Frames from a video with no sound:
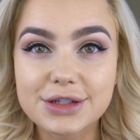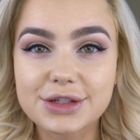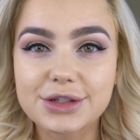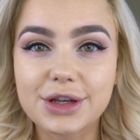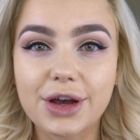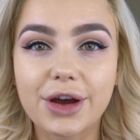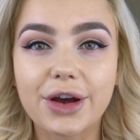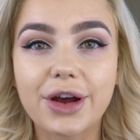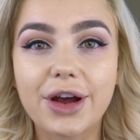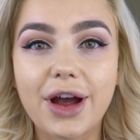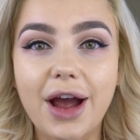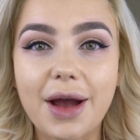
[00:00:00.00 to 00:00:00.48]

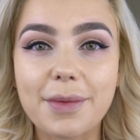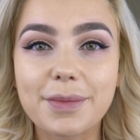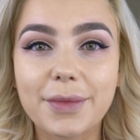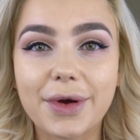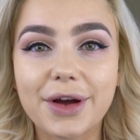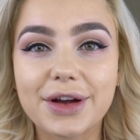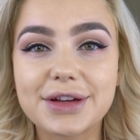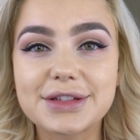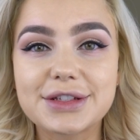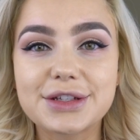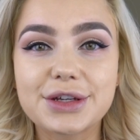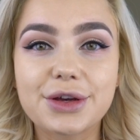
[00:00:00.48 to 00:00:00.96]
So I'm
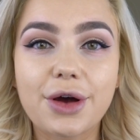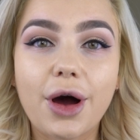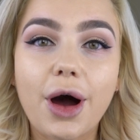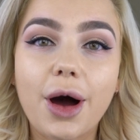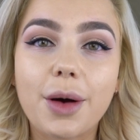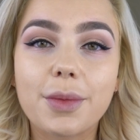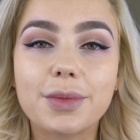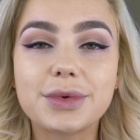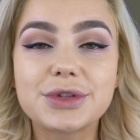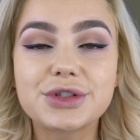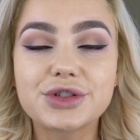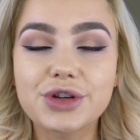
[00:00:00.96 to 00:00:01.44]
going to
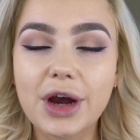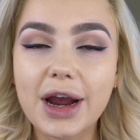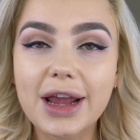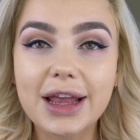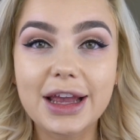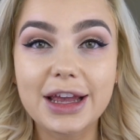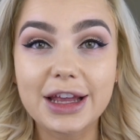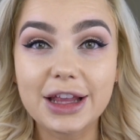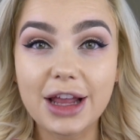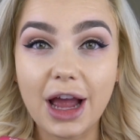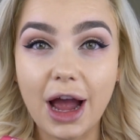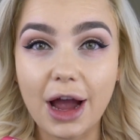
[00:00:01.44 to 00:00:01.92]
hop
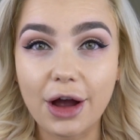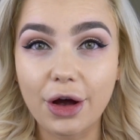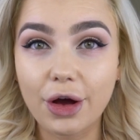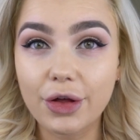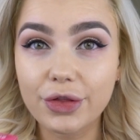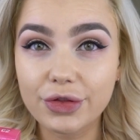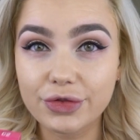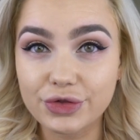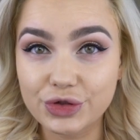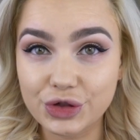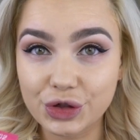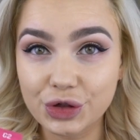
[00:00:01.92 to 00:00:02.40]
straight in. I
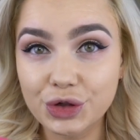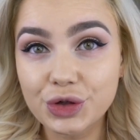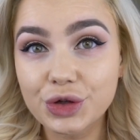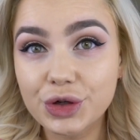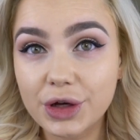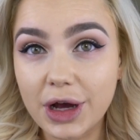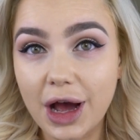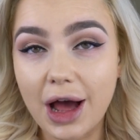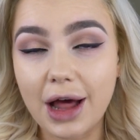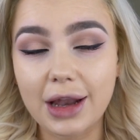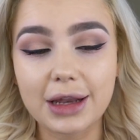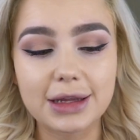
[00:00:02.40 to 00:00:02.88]
got
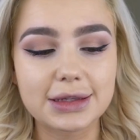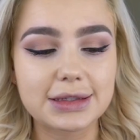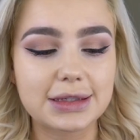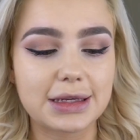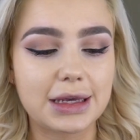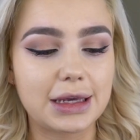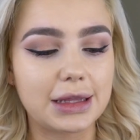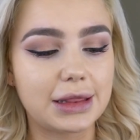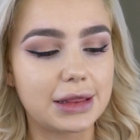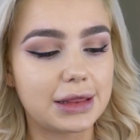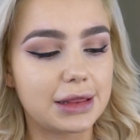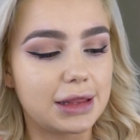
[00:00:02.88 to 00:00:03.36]
two colors
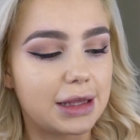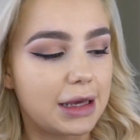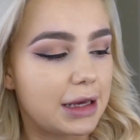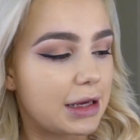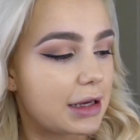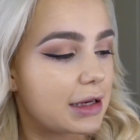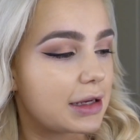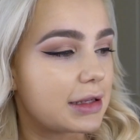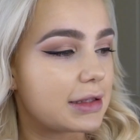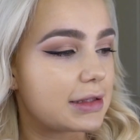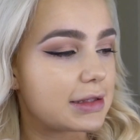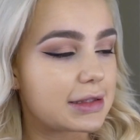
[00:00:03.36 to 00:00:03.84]
in
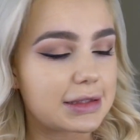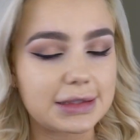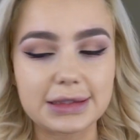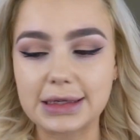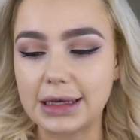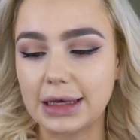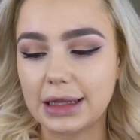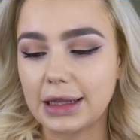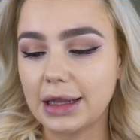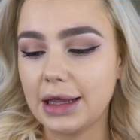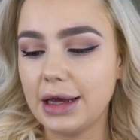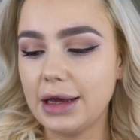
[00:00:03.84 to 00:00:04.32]
the
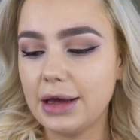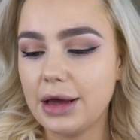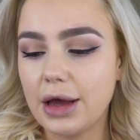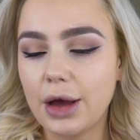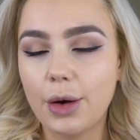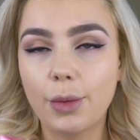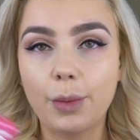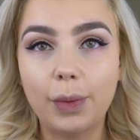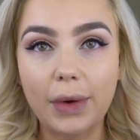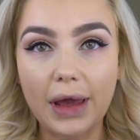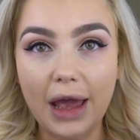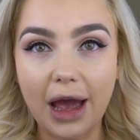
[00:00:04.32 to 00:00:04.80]
concealer.
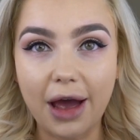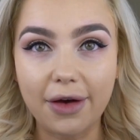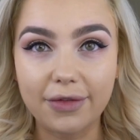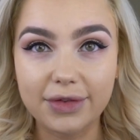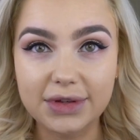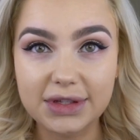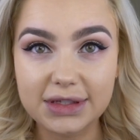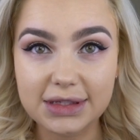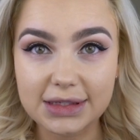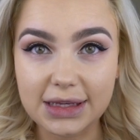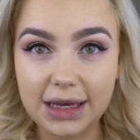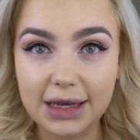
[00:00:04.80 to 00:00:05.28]
We
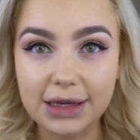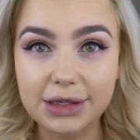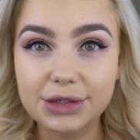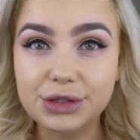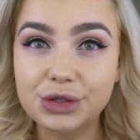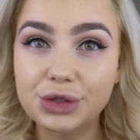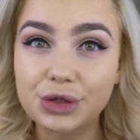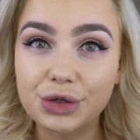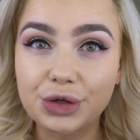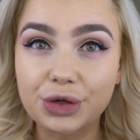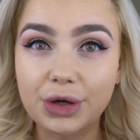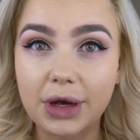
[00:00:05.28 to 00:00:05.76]
have
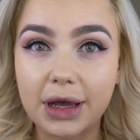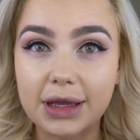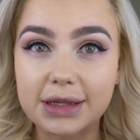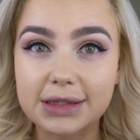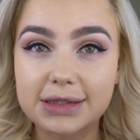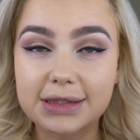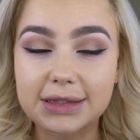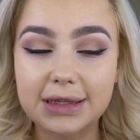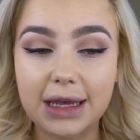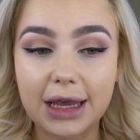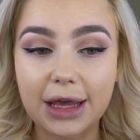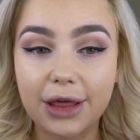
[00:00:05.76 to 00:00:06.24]
C2 and
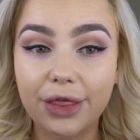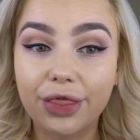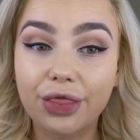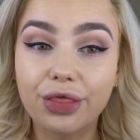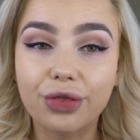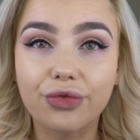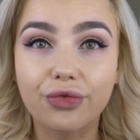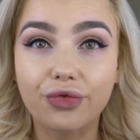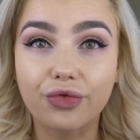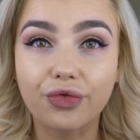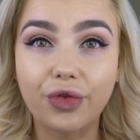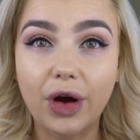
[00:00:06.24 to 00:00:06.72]

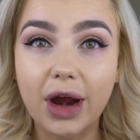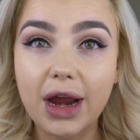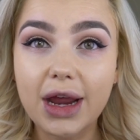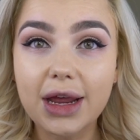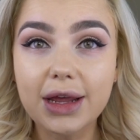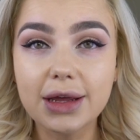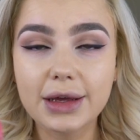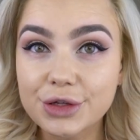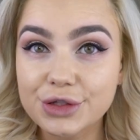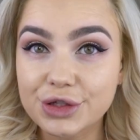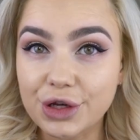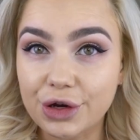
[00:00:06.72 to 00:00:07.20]
C3.
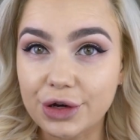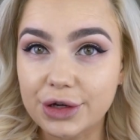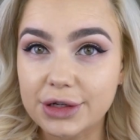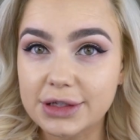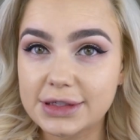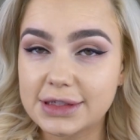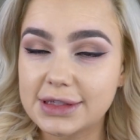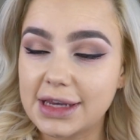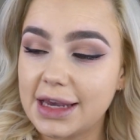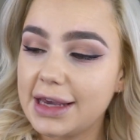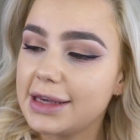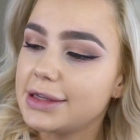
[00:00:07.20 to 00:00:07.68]
So
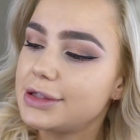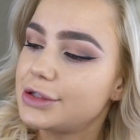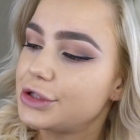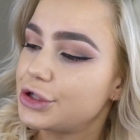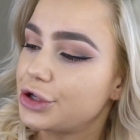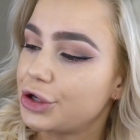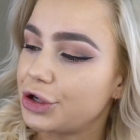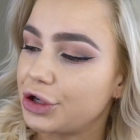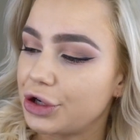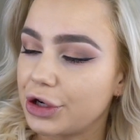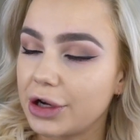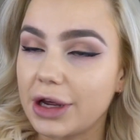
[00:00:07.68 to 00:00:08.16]

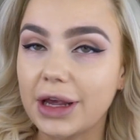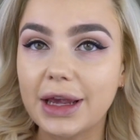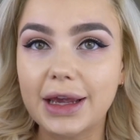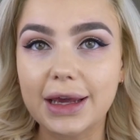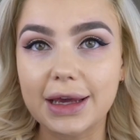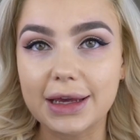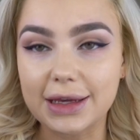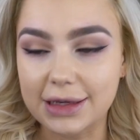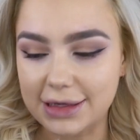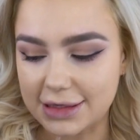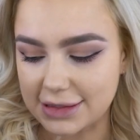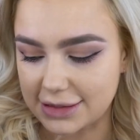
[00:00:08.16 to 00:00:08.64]
C2
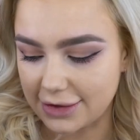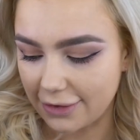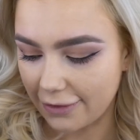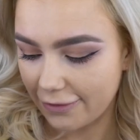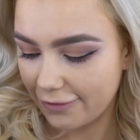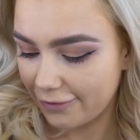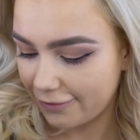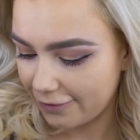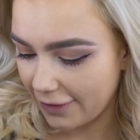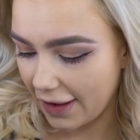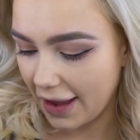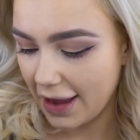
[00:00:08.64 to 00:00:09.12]
is
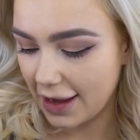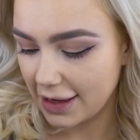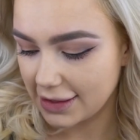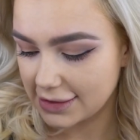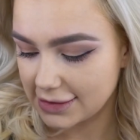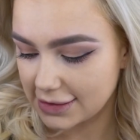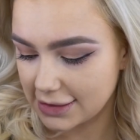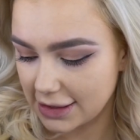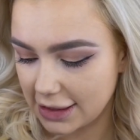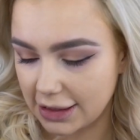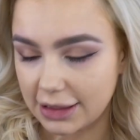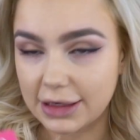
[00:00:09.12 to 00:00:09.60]
fair
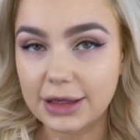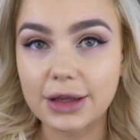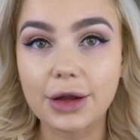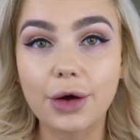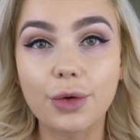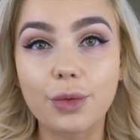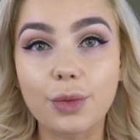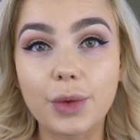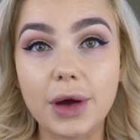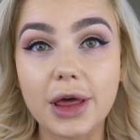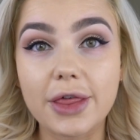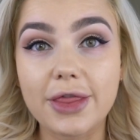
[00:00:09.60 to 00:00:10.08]
skin
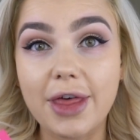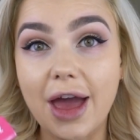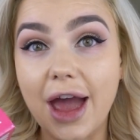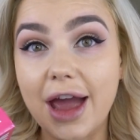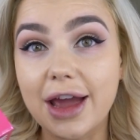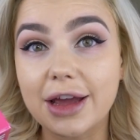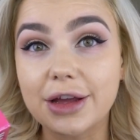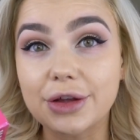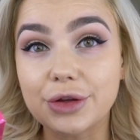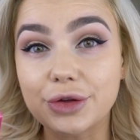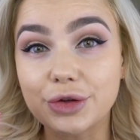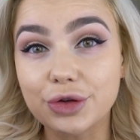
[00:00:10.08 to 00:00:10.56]
with
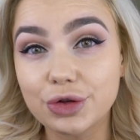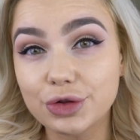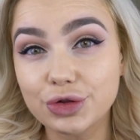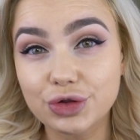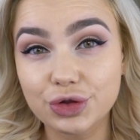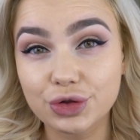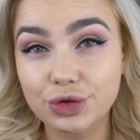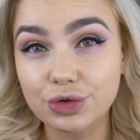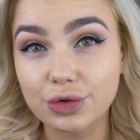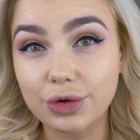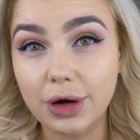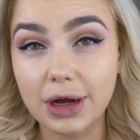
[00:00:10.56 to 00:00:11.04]
a
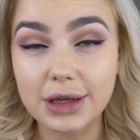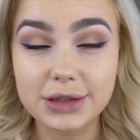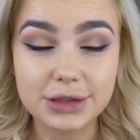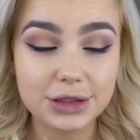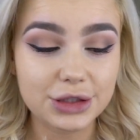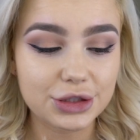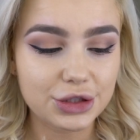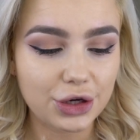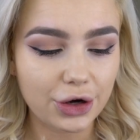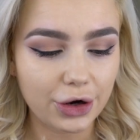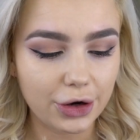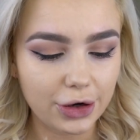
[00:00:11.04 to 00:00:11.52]
neutral
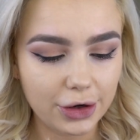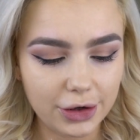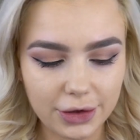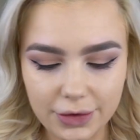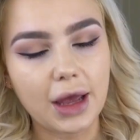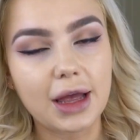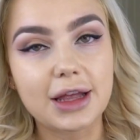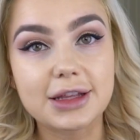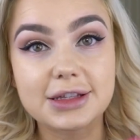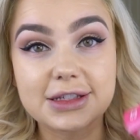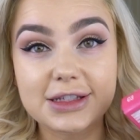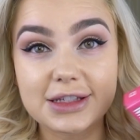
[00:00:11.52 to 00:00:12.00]
undertone,
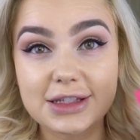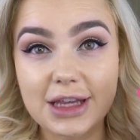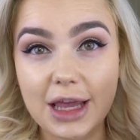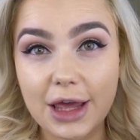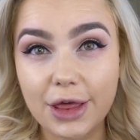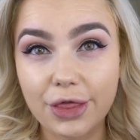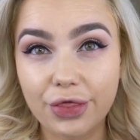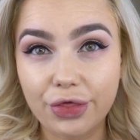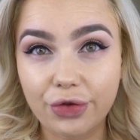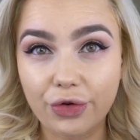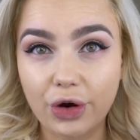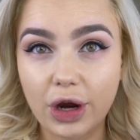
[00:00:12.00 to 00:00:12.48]
and
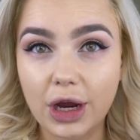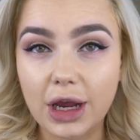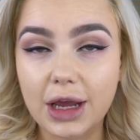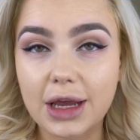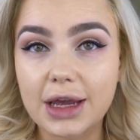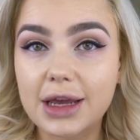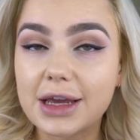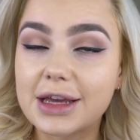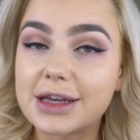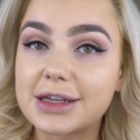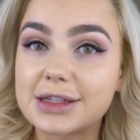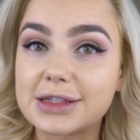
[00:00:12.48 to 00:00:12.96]

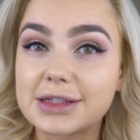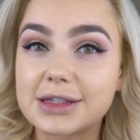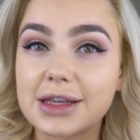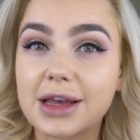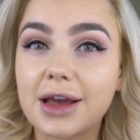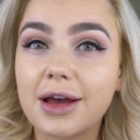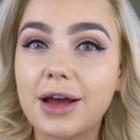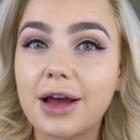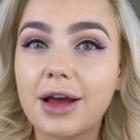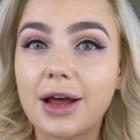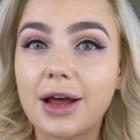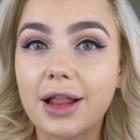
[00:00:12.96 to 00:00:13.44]
C3 is
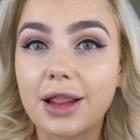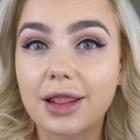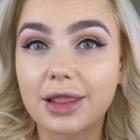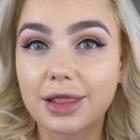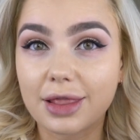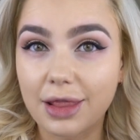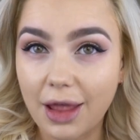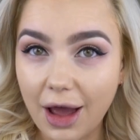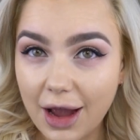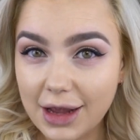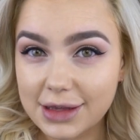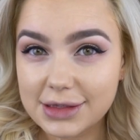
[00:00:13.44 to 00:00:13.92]

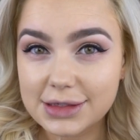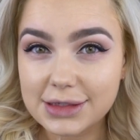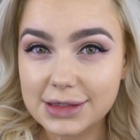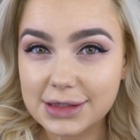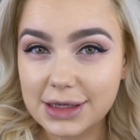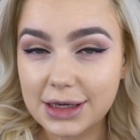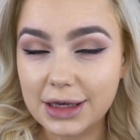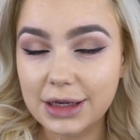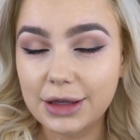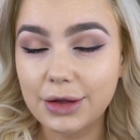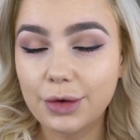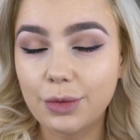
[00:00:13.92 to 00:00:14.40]
light
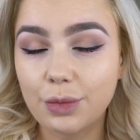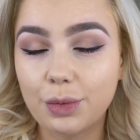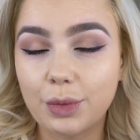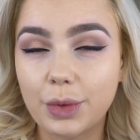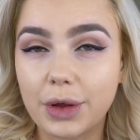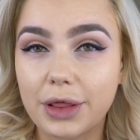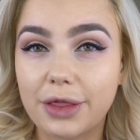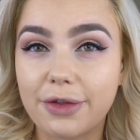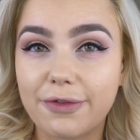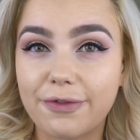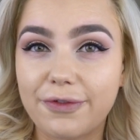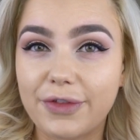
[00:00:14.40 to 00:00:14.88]
skin
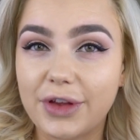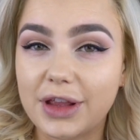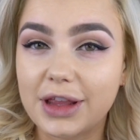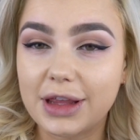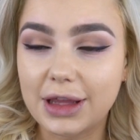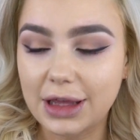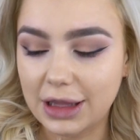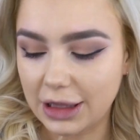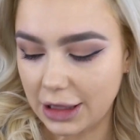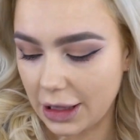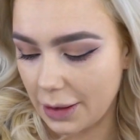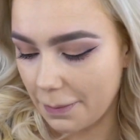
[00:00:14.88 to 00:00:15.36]
with
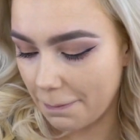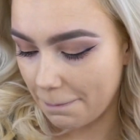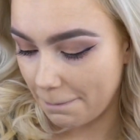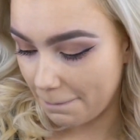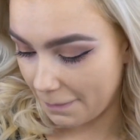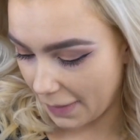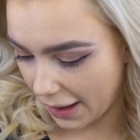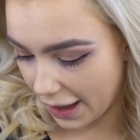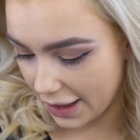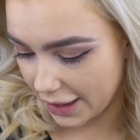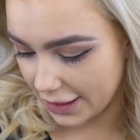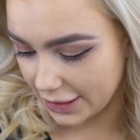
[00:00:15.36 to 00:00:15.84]
vanilla
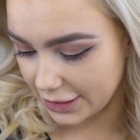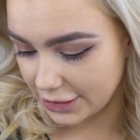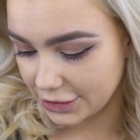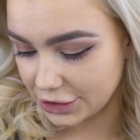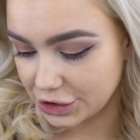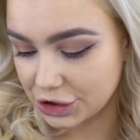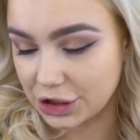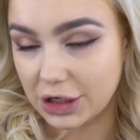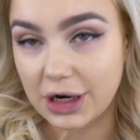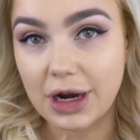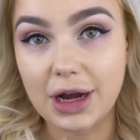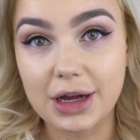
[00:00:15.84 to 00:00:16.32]

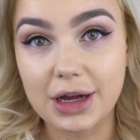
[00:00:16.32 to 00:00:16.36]
beige